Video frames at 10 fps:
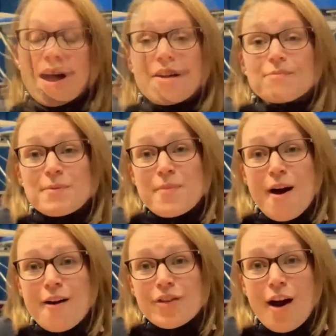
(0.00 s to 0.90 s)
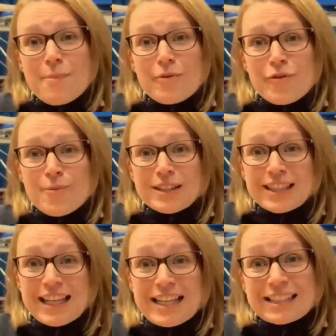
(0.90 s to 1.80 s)
I've been part of the high
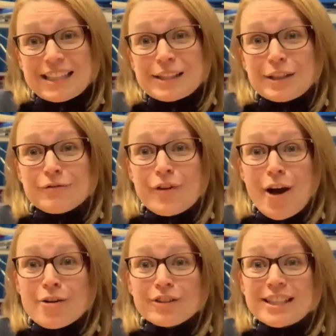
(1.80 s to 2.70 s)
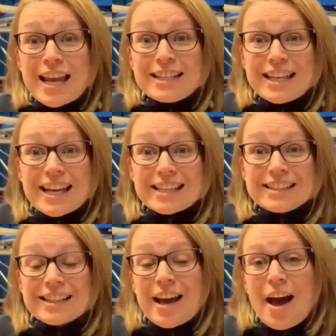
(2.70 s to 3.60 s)
performance elite system for over 10
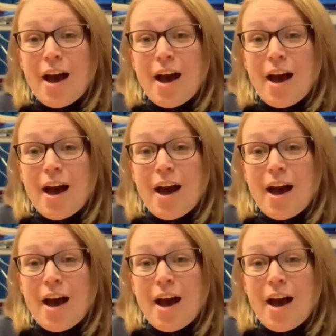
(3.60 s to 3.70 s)
years.